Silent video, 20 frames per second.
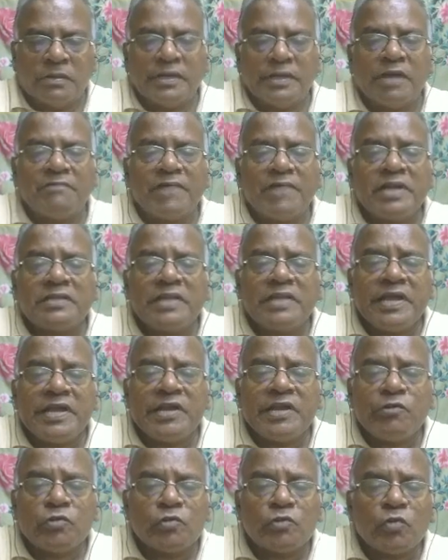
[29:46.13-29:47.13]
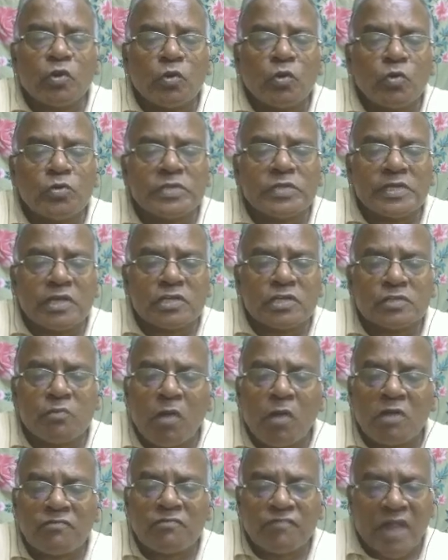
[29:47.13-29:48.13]
A wealthy individual losing a
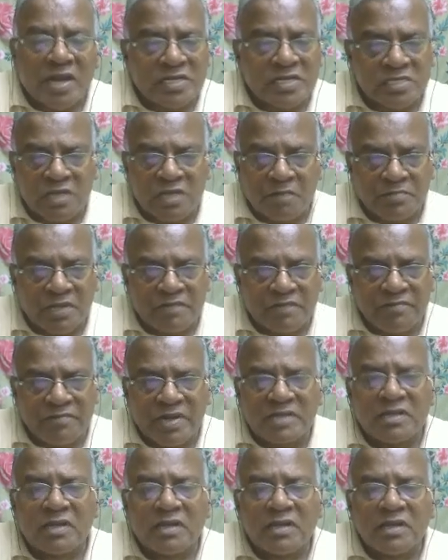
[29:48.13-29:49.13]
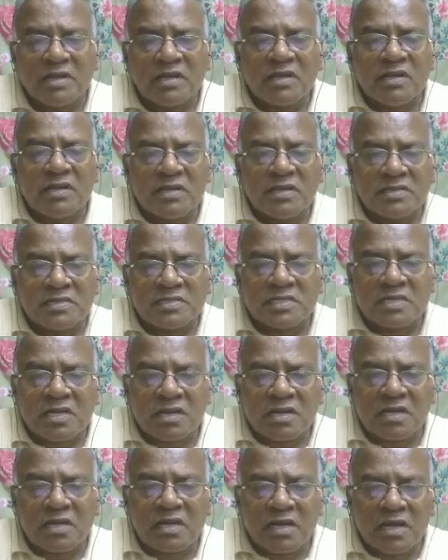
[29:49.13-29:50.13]
small fraction of their wealth is it
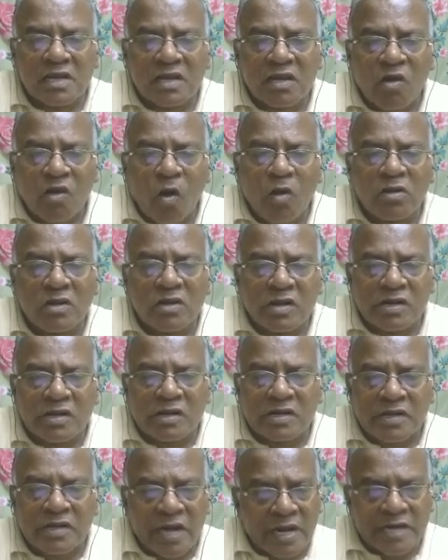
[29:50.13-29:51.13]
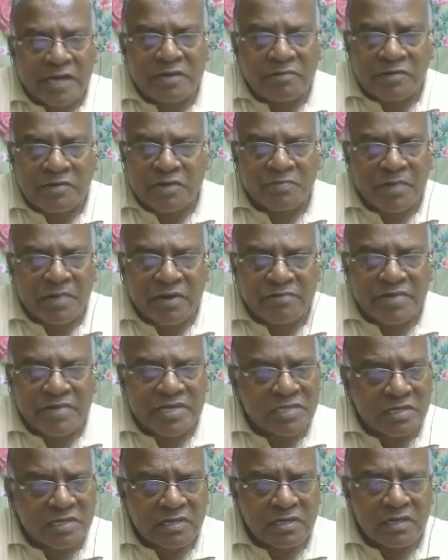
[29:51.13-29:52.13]
called relative
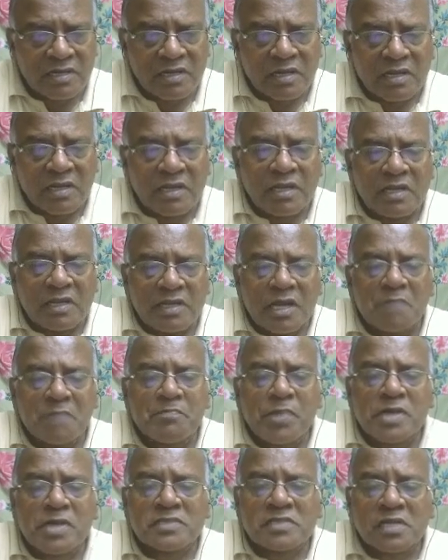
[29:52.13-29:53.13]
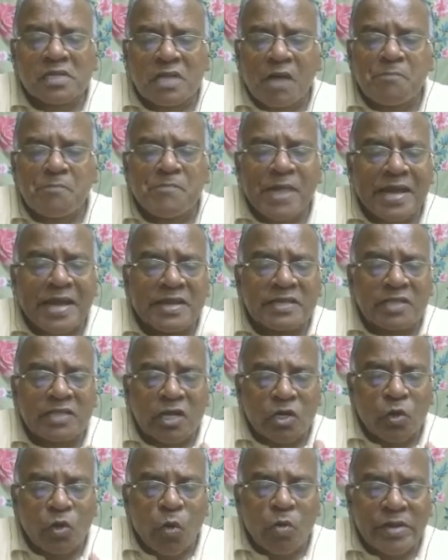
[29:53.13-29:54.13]
deprivation? A person comparing
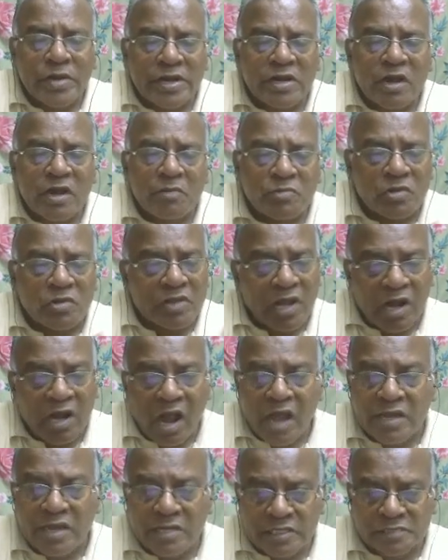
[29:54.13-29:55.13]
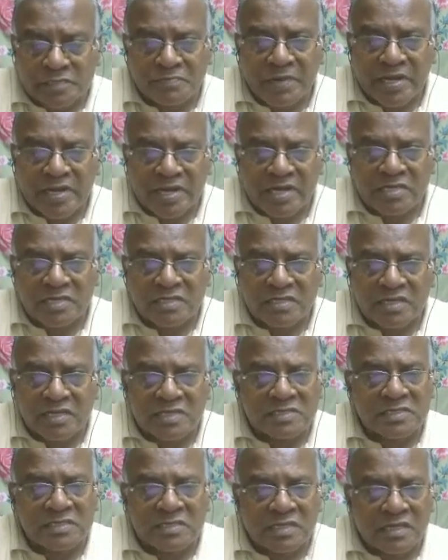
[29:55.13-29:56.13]
their low income to their high expectation,
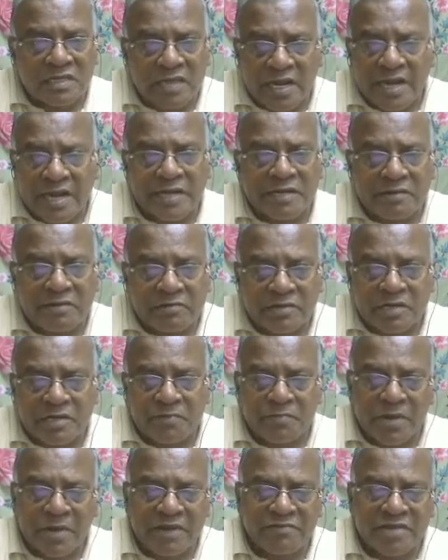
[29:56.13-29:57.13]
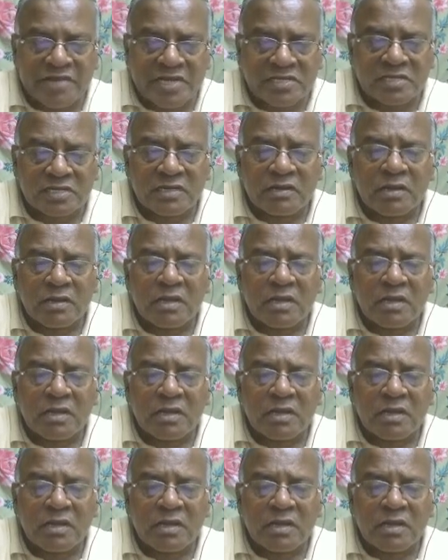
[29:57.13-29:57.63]
is it a relative deprivation?